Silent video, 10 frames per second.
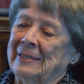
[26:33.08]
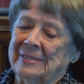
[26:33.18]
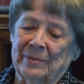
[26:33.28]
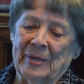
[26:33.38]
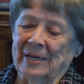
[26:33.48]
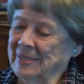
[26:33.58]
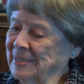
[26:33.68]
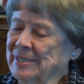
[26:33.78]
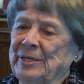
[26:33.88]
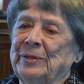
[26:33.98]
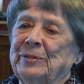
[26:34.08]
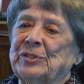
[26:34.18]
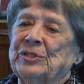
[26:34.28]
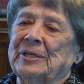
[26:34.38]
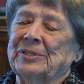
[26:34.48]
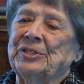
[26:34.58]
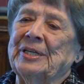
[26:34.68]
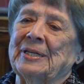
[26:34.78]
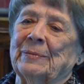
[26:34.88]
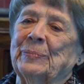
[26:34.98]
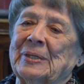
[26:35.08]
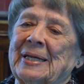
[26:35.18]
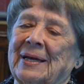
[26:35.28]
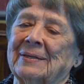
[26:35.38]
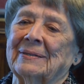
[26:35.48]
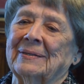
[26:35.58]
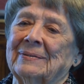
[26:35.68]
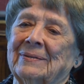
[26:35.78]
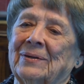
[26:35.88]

And so we got this huge sheet and put down